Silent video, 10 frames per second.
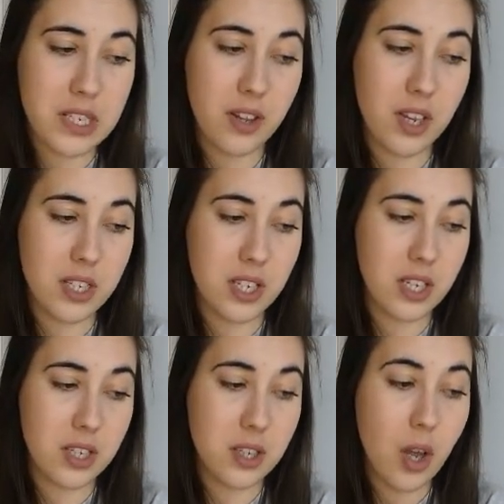This
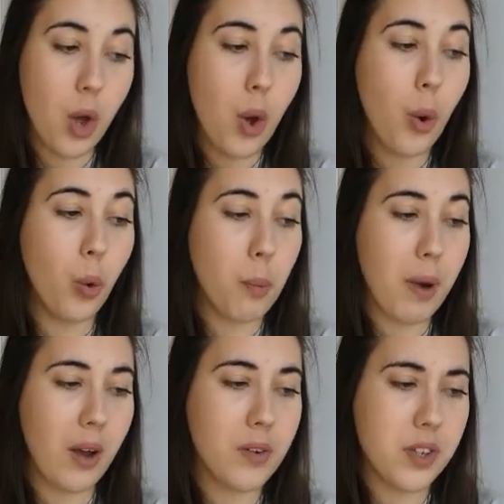is all
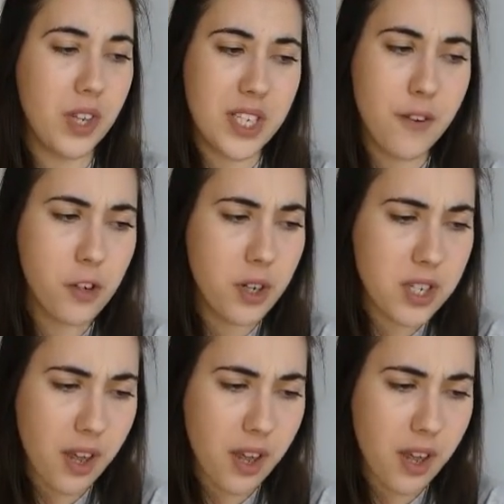about the dividends,